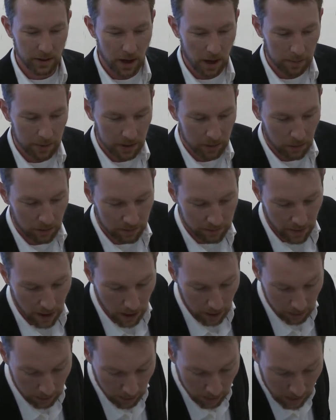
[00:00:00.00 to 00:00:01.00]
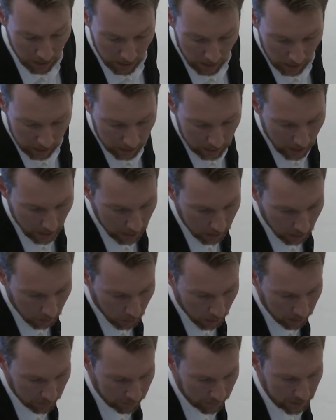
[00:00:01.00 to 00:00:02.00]
a company, refine data?
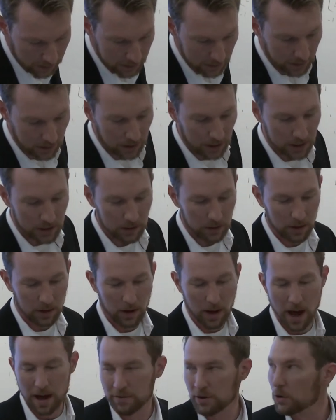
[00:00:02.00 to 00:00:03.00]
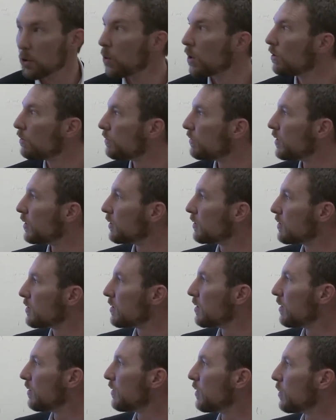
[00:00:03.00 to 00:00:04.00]
Well, the first thing is you have your oil fields,
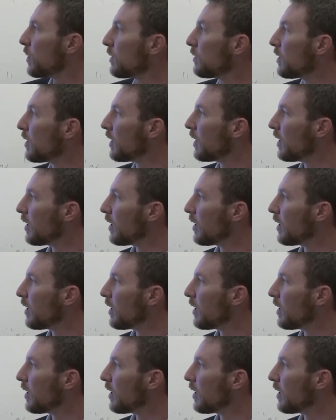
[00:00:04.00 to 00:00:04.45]
if you will.